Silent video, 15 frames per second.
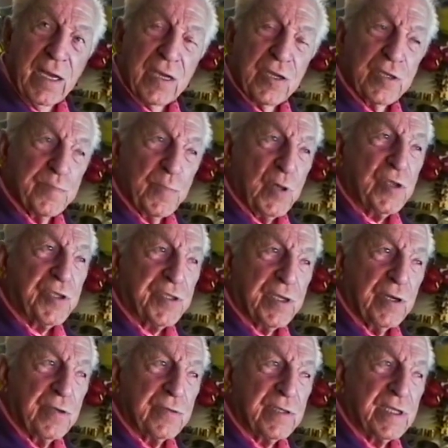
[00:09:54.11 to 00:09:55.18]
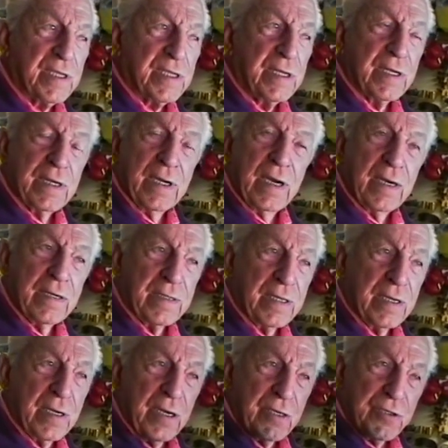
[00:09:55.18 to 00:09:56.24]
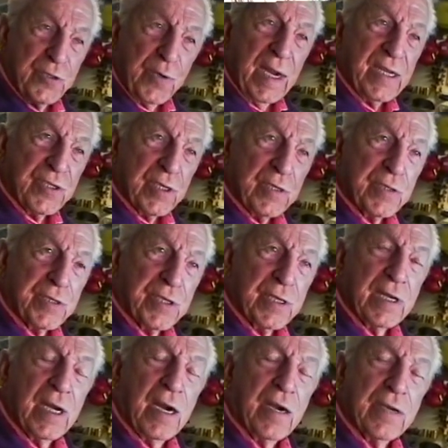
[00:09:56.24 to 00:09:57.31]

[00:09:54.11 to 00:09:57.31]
because most stones that are translucent